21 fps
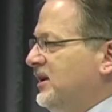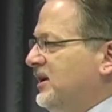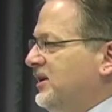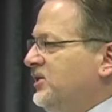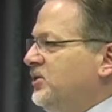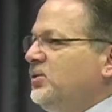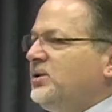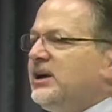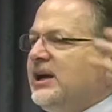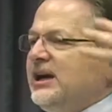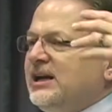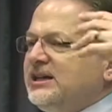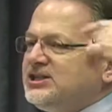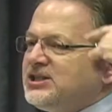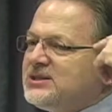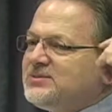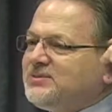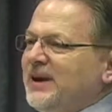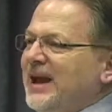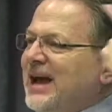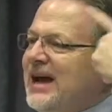You can't
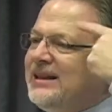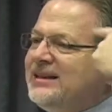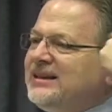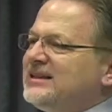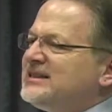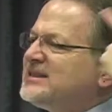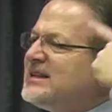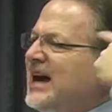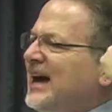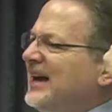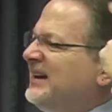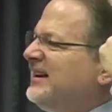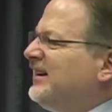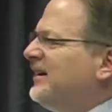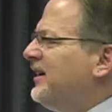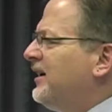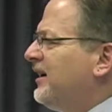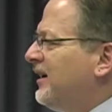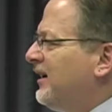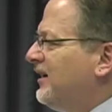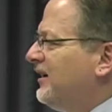just patent this
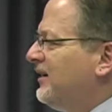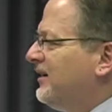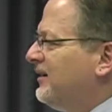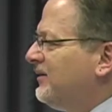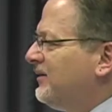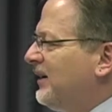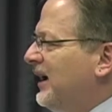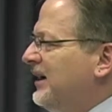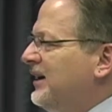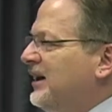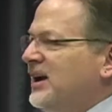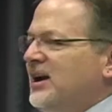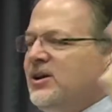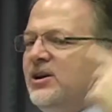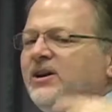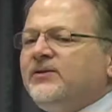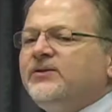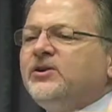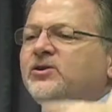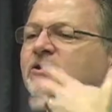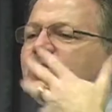idea, right? You
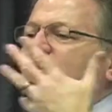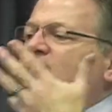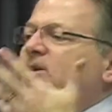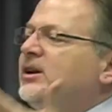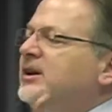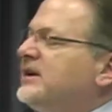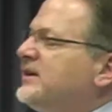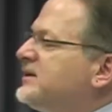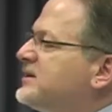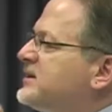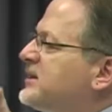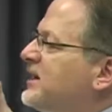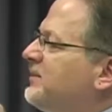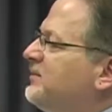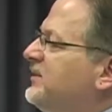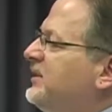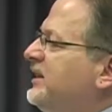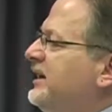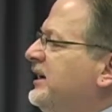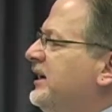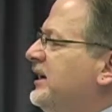have to turn it into
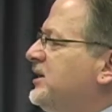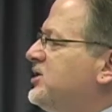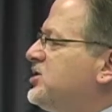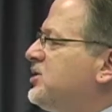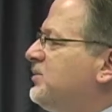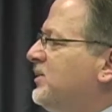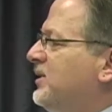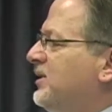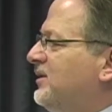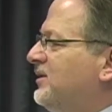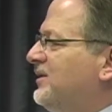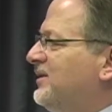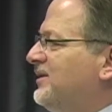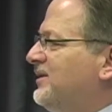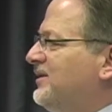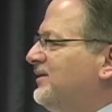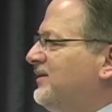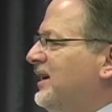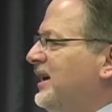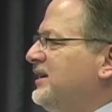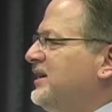something tangible,
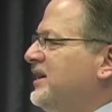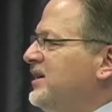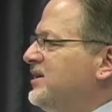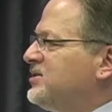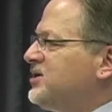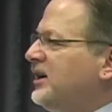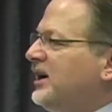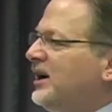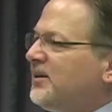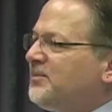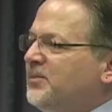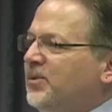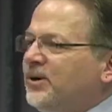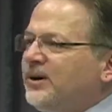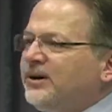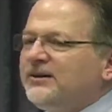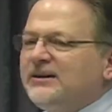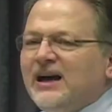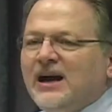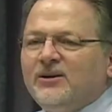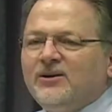right? So you got to put
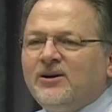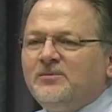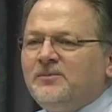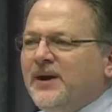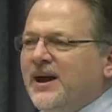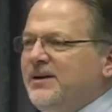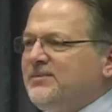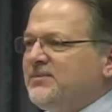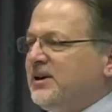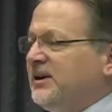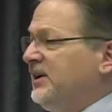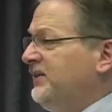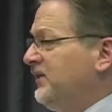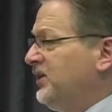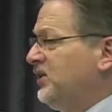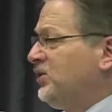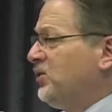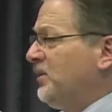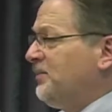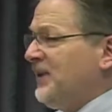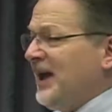it down on paper. Even
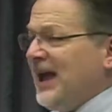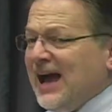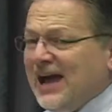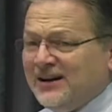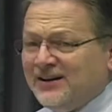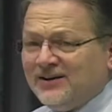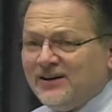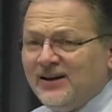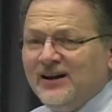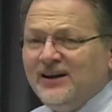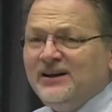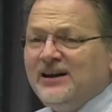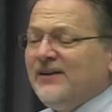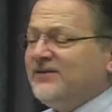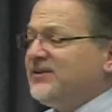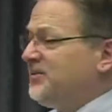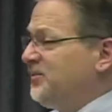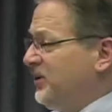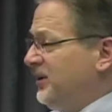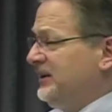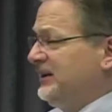to do a patent, you have
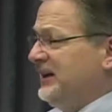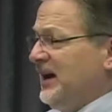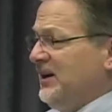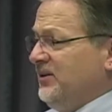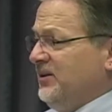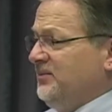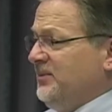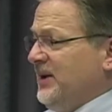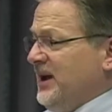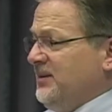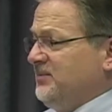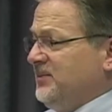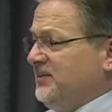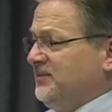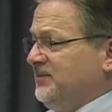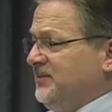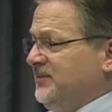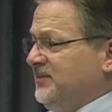to put it down on paper.